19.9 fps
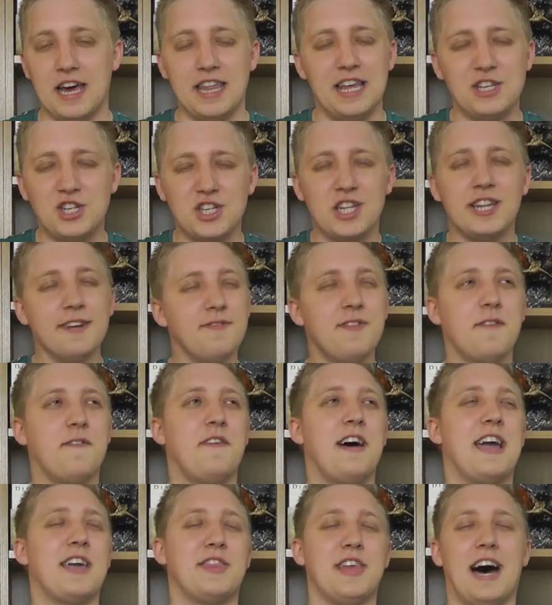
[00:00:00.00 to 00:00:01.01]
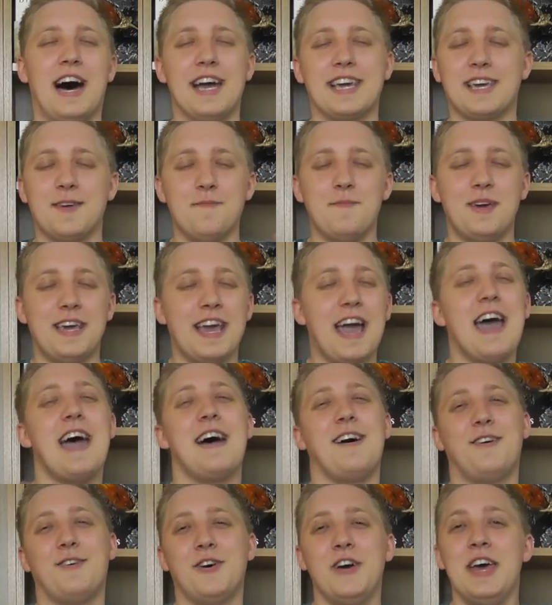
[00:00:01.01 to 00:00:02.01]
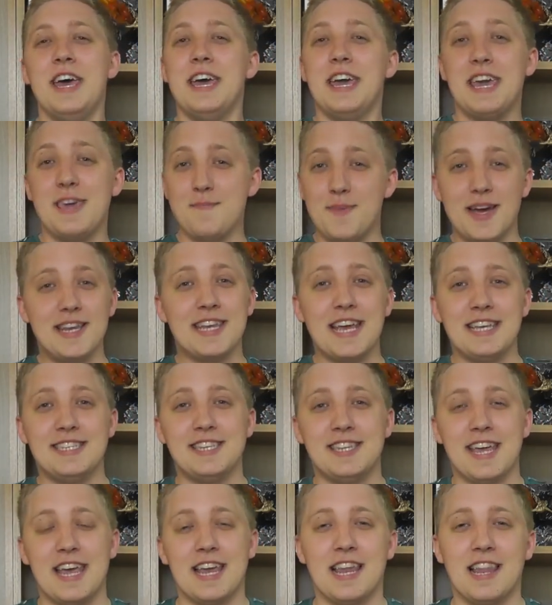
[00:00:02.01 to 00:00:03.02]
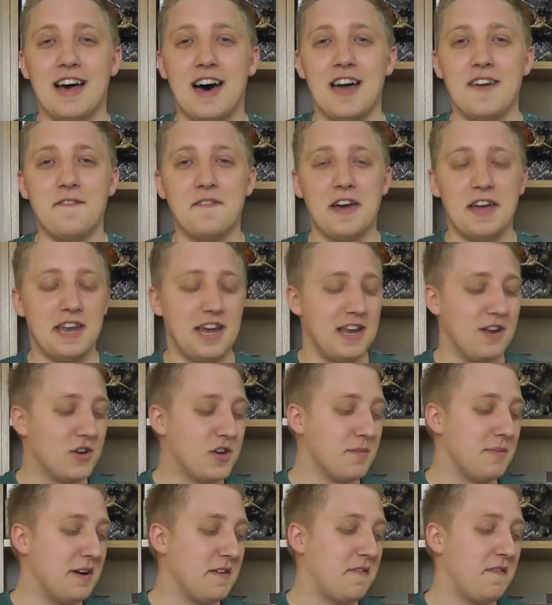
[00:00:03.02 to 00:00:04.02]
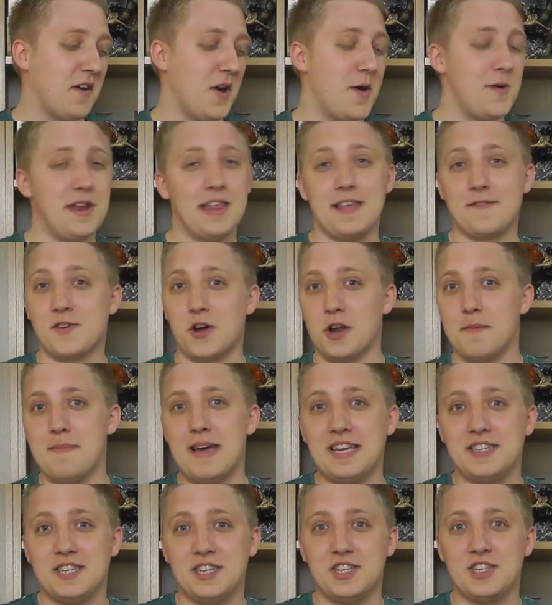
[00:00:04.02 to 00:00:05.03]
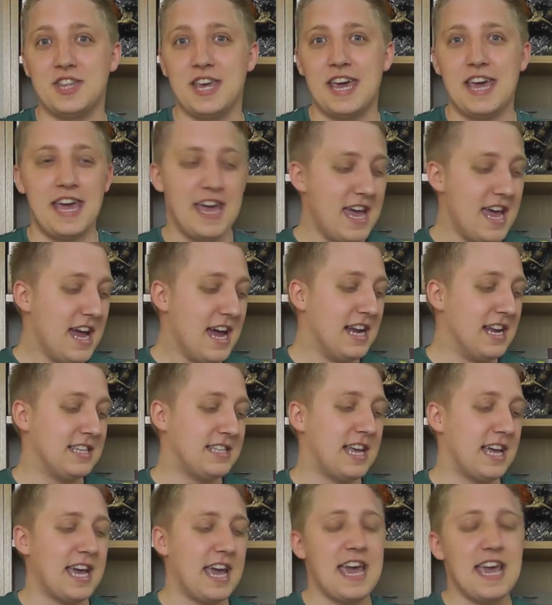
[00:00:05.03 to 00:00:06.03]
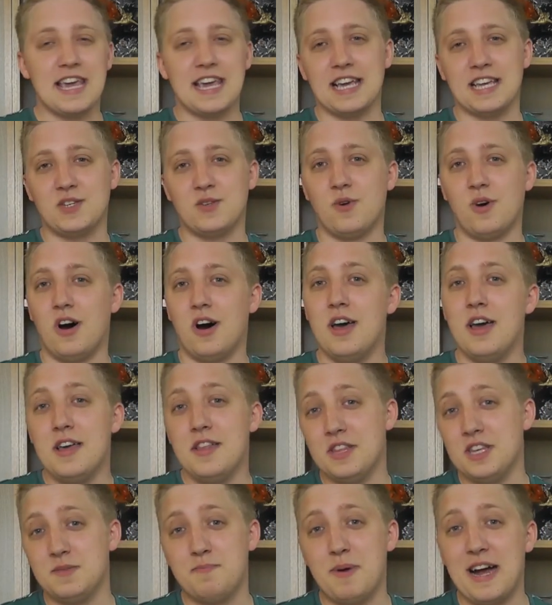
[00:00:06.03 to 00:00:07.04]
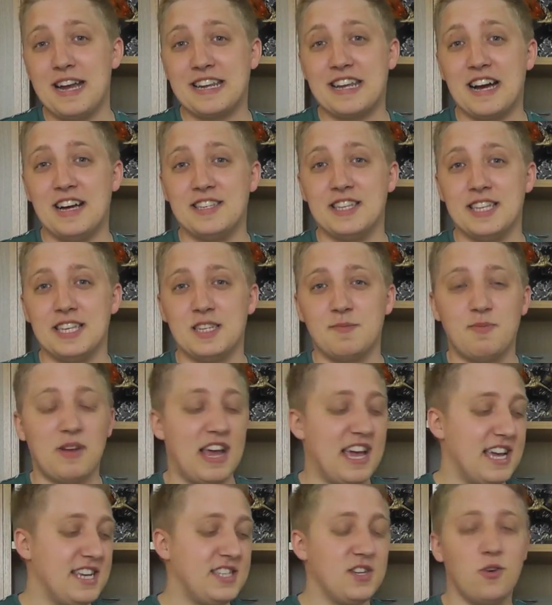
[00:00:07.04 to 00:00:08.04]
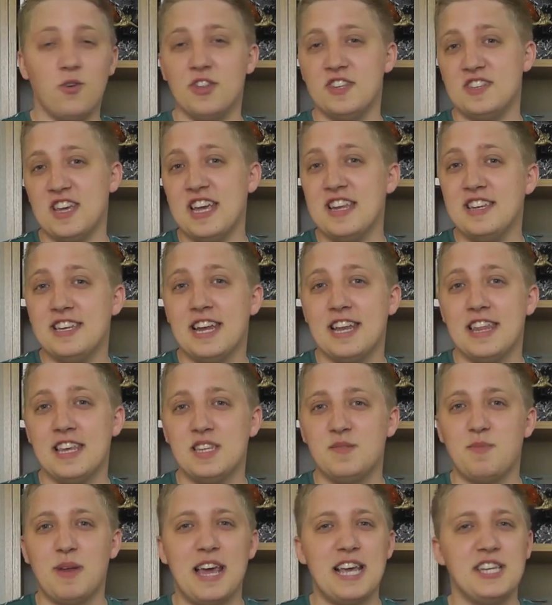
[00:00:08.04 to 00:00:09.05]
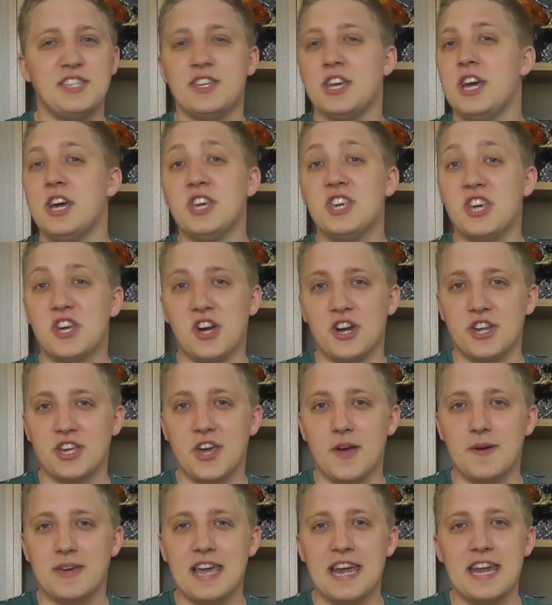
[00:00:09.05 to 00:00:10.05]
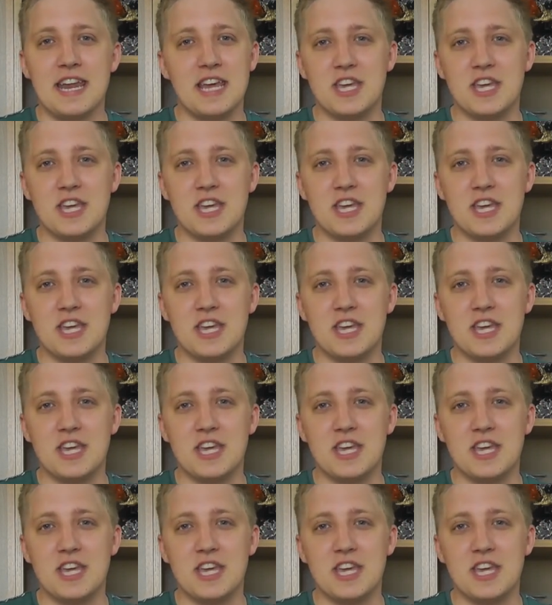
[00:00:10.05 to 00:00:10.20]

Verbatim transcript: And I just love the fact that I can be out in my day-to-day life and I look at my phone and I've got a message there and it's like, hey, guess what? There's bad guys at this place, or there's intel at this place, you gotta go get